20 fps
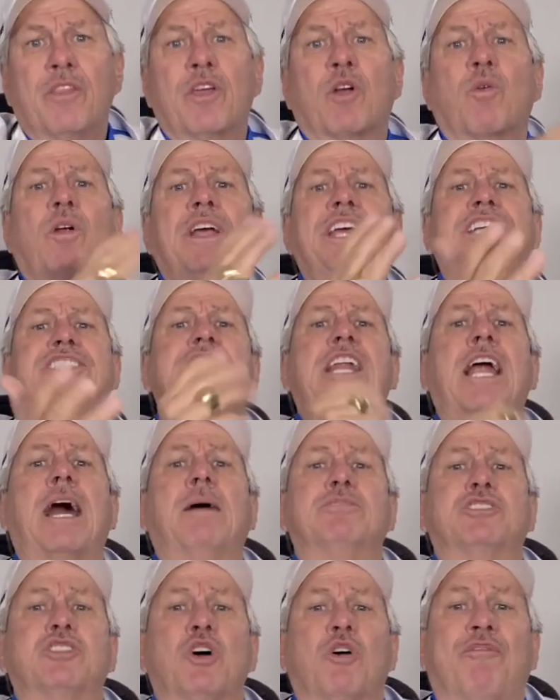The reason
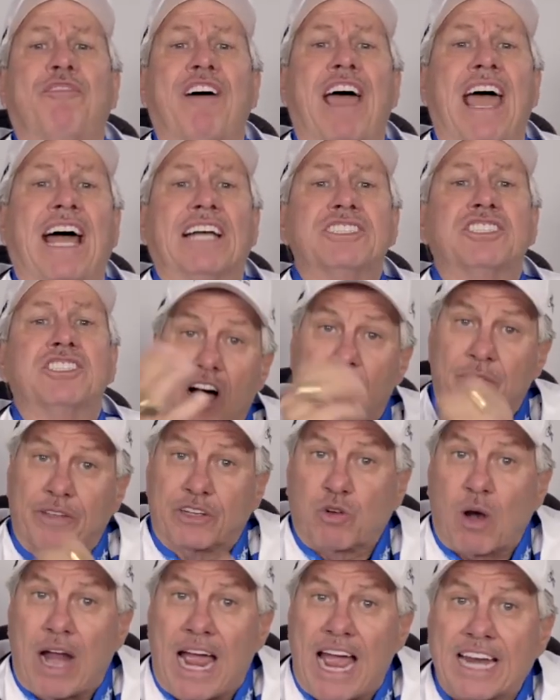I'm so fast on
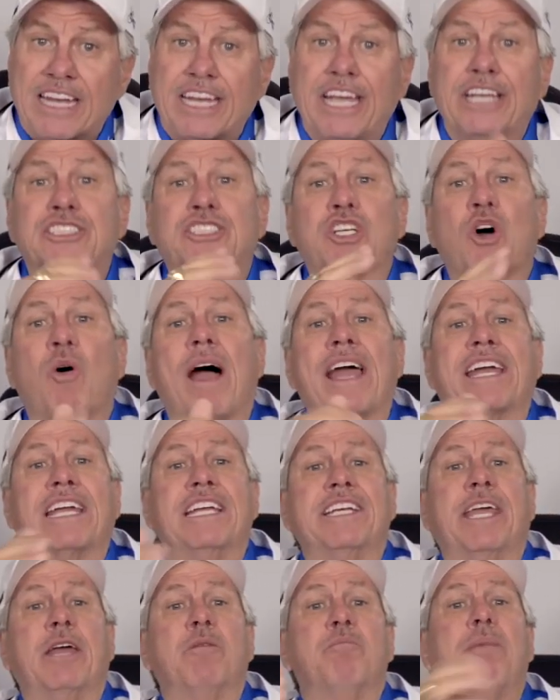the track is so I
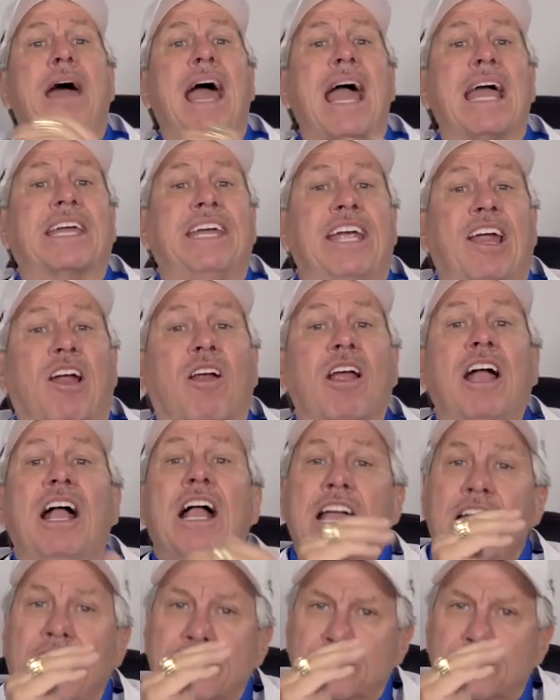can get back here